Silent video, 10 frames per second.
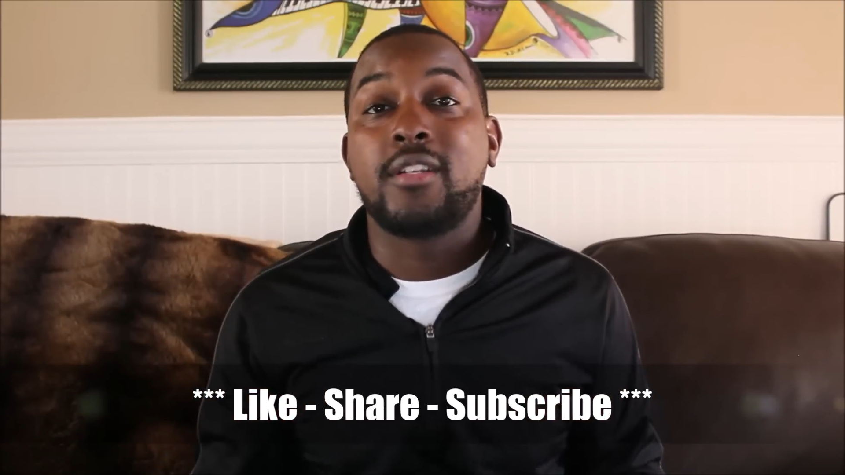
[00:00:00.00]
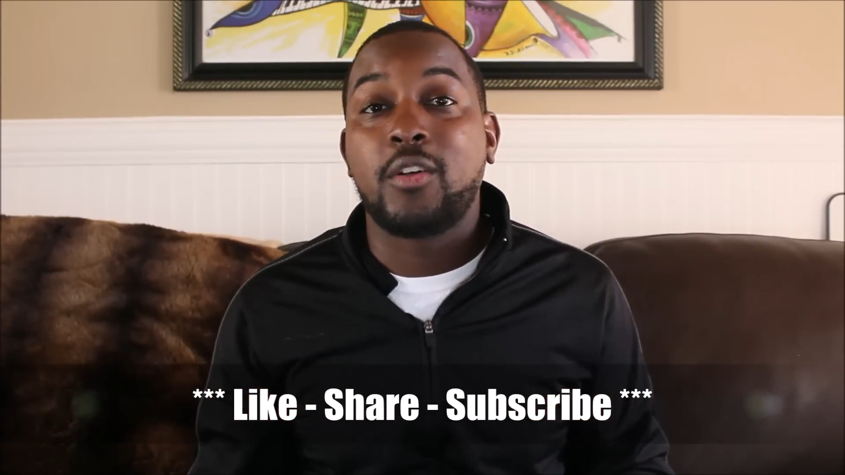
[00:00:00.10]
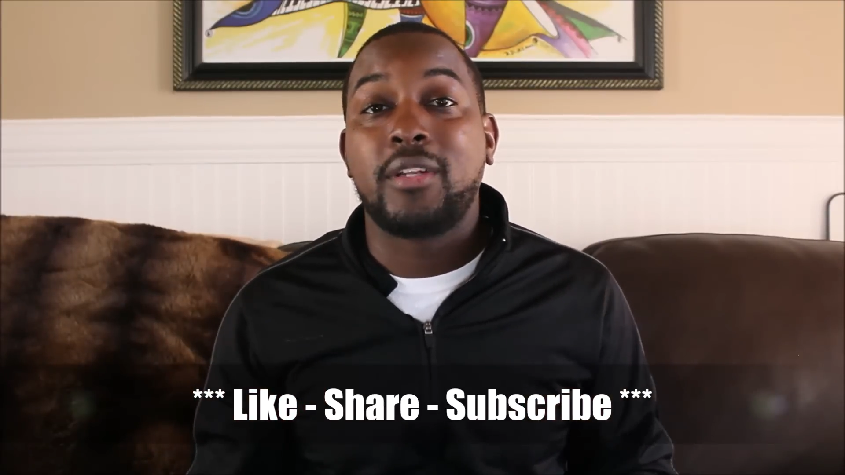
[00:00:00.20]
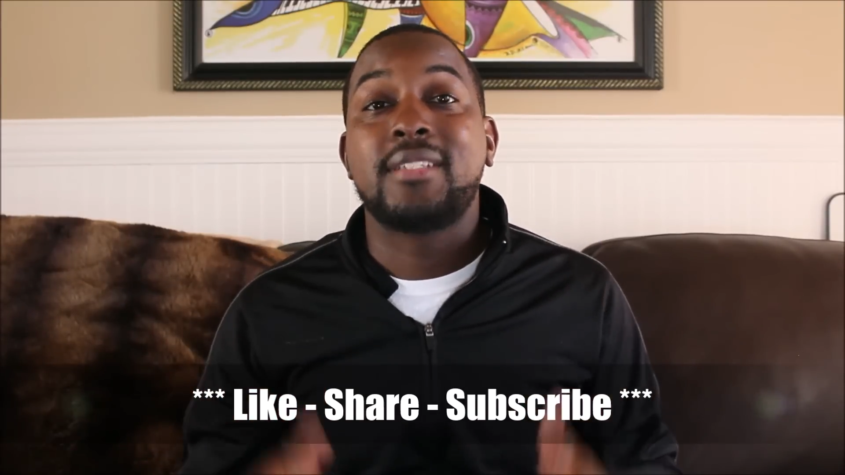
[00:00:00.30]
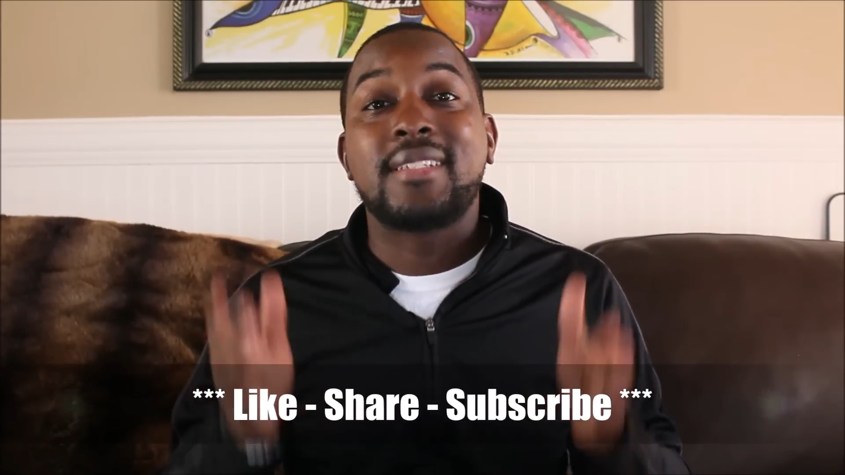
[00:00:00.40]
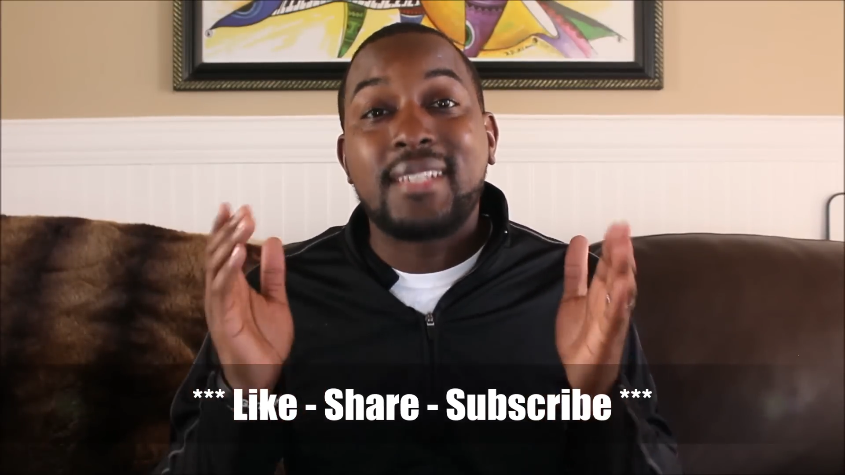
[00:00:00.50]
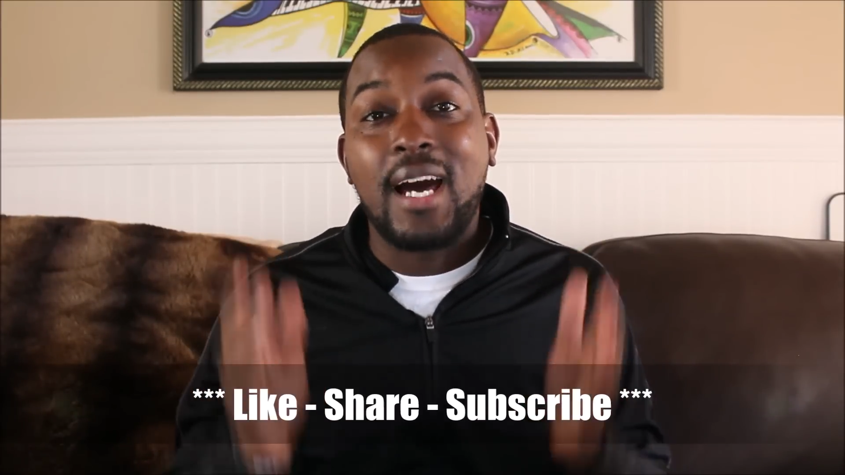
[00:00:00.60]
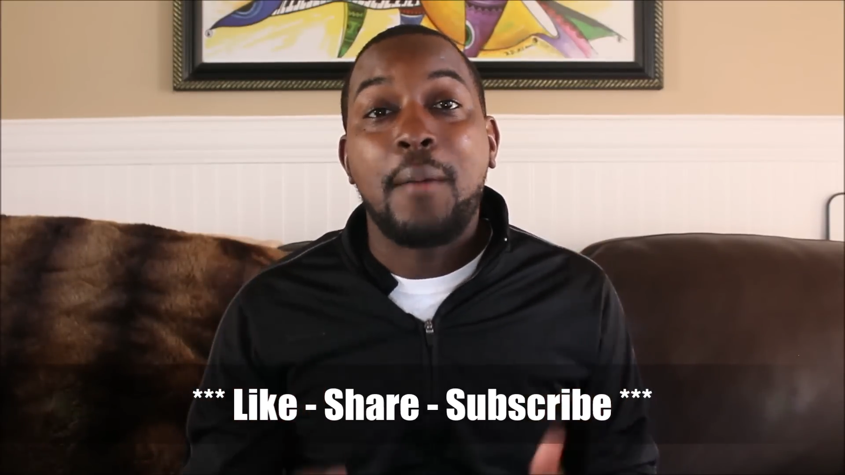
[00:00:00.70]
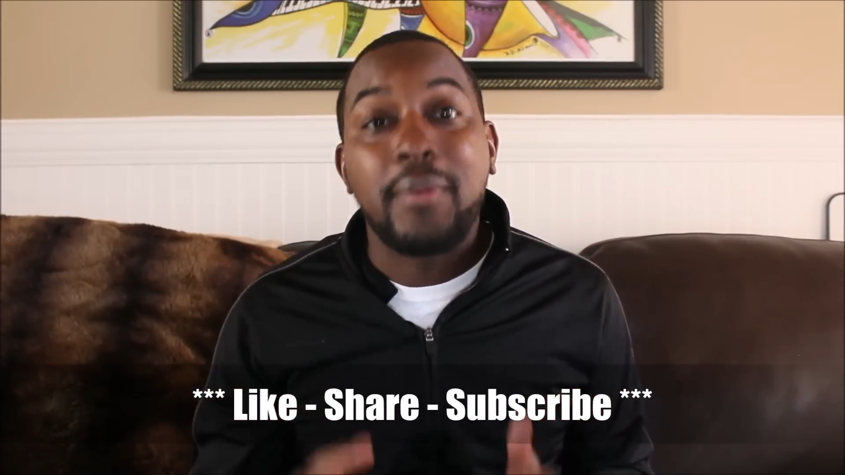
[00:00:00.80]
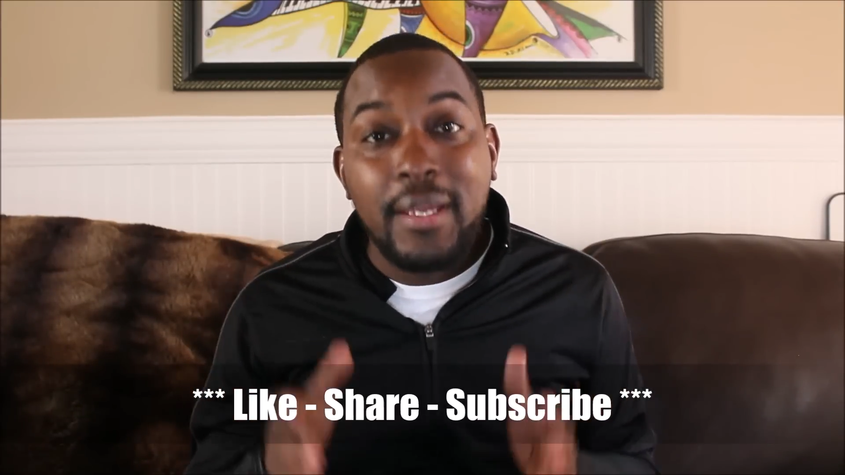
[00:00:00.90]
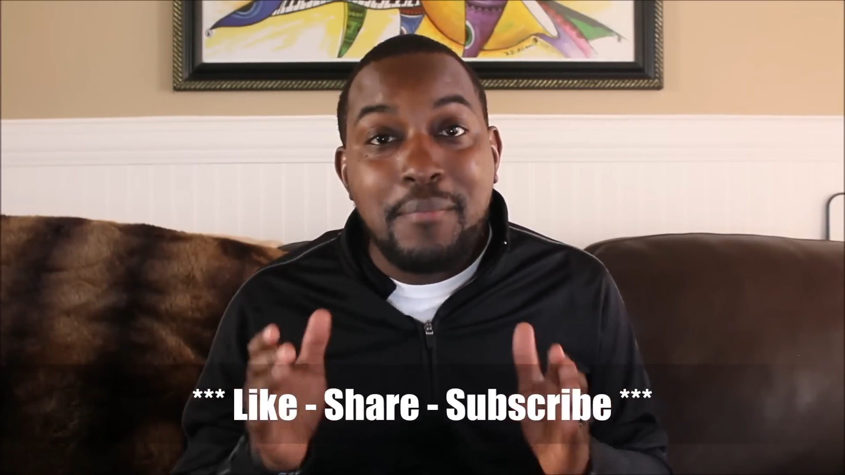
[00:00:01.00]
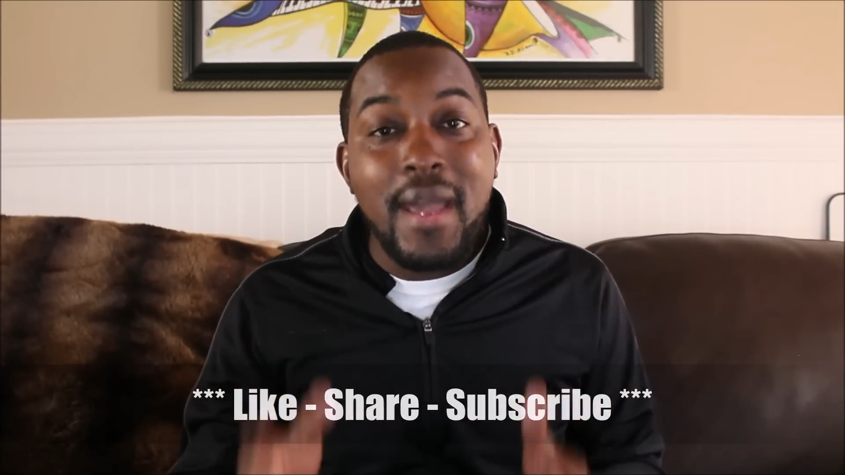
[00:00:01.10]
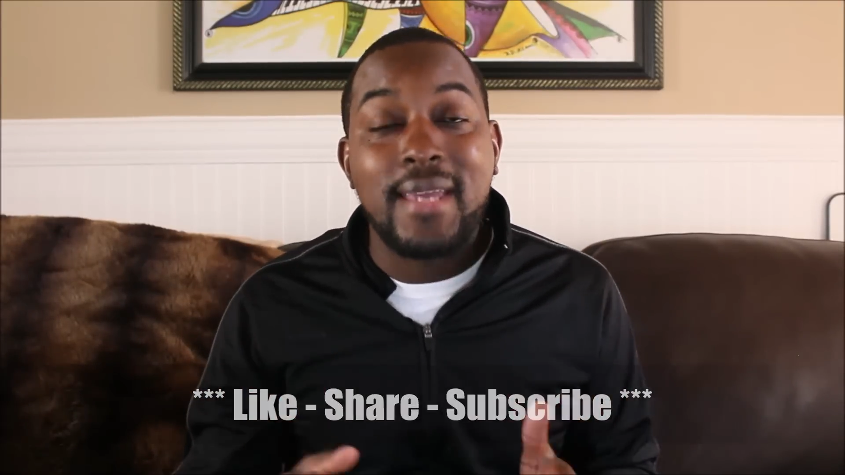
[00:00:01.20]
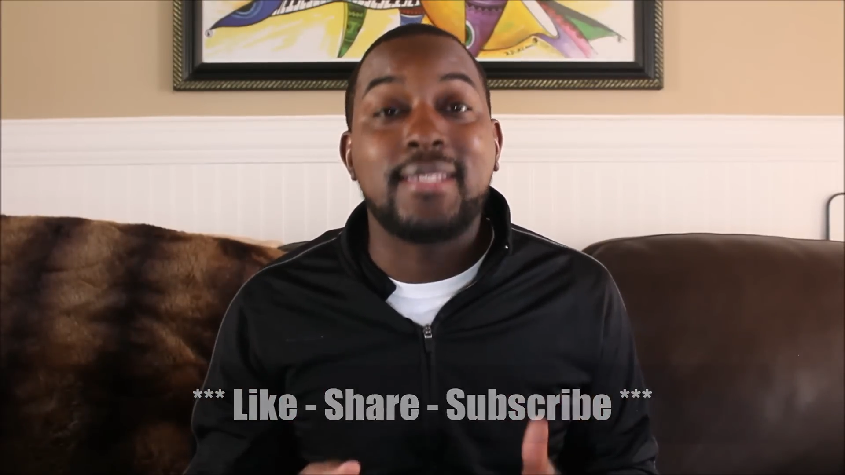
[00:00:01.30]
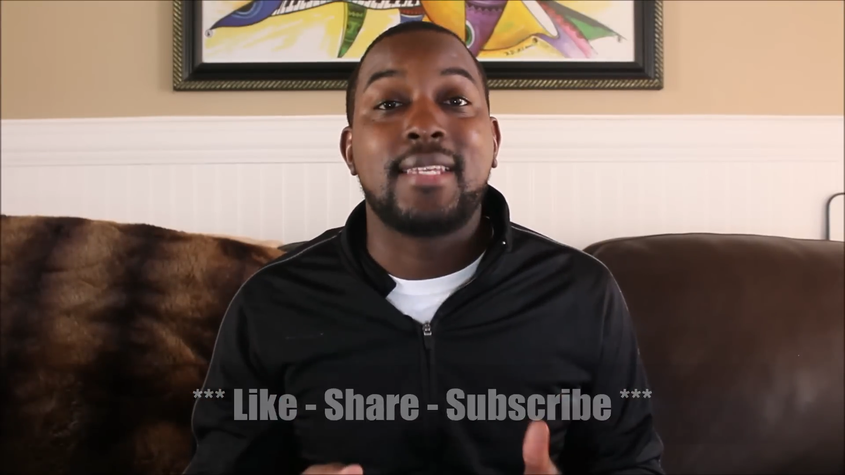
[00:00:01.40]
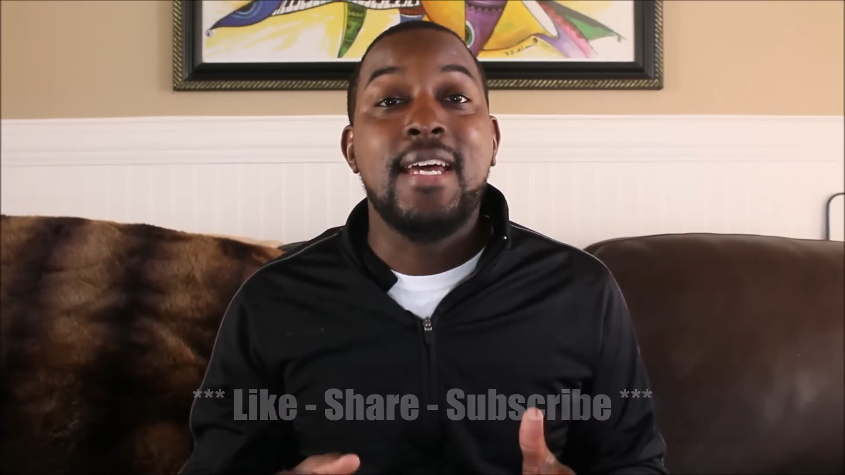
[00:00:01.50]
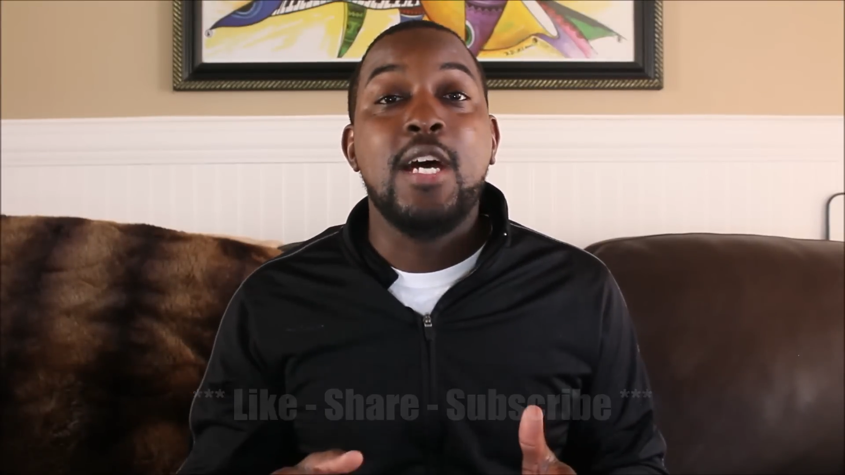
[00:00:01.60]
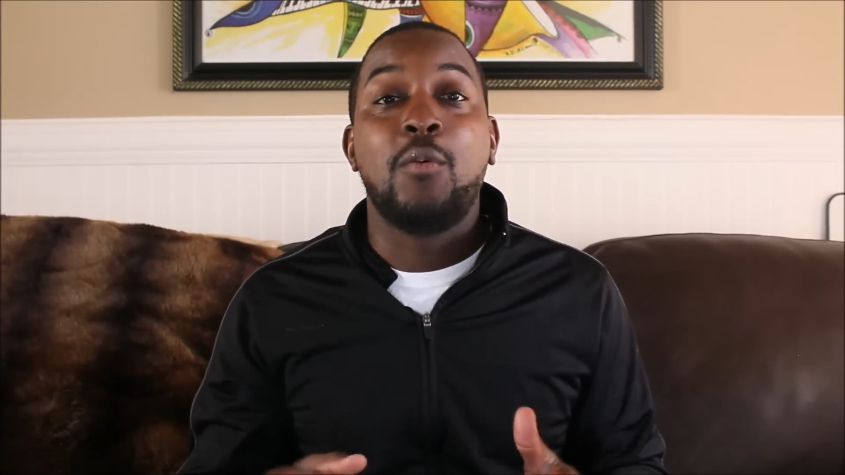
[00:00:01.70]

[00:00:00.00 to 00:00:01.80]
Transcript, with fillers: So this is company-based,